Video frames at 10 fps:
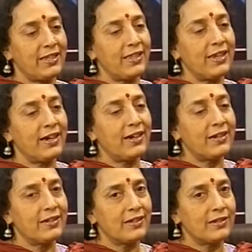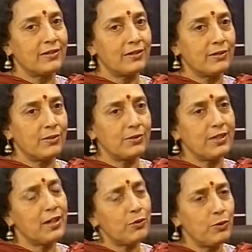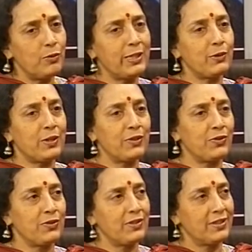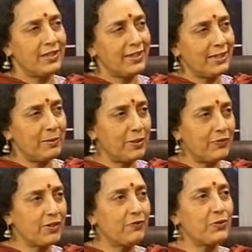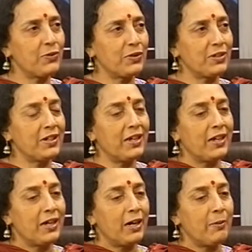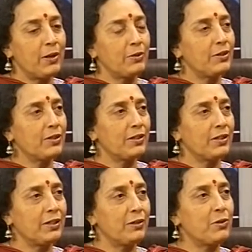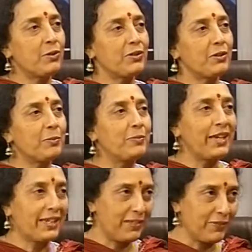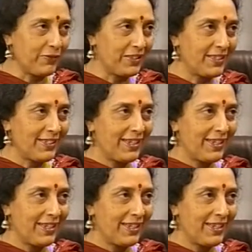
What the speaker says: there are always questions and a little bit of confusion about the course objectives.